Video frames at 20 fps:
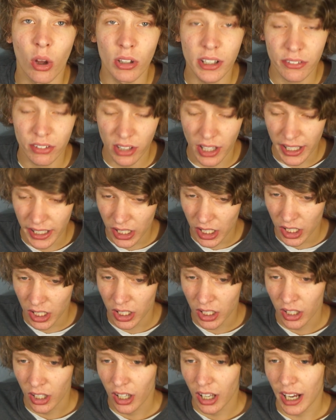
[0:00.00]
leave a like.
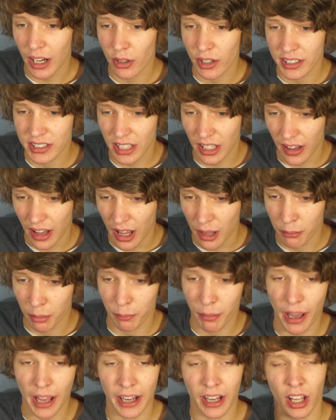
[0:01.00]
I already said that, but
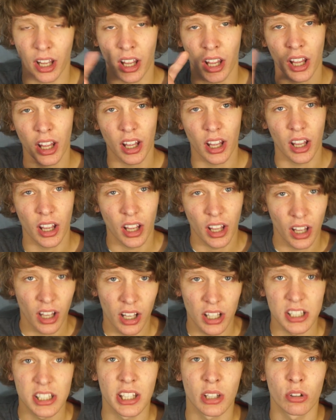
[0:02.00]
bye.
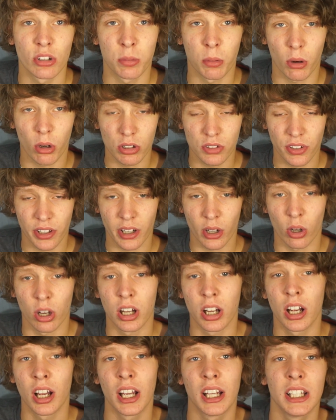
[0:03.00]
See you in tomorrow's video.
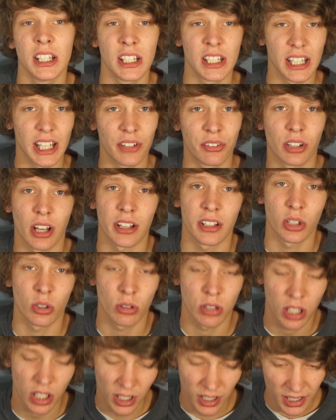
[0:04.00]
If I do,
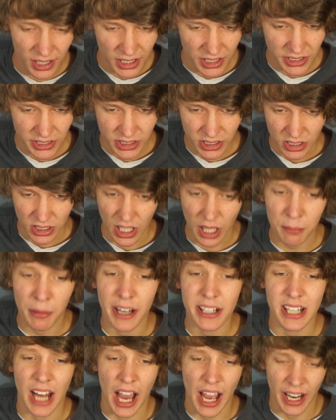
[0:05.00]
I
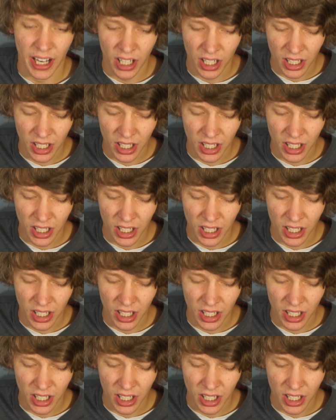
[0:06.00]
might die.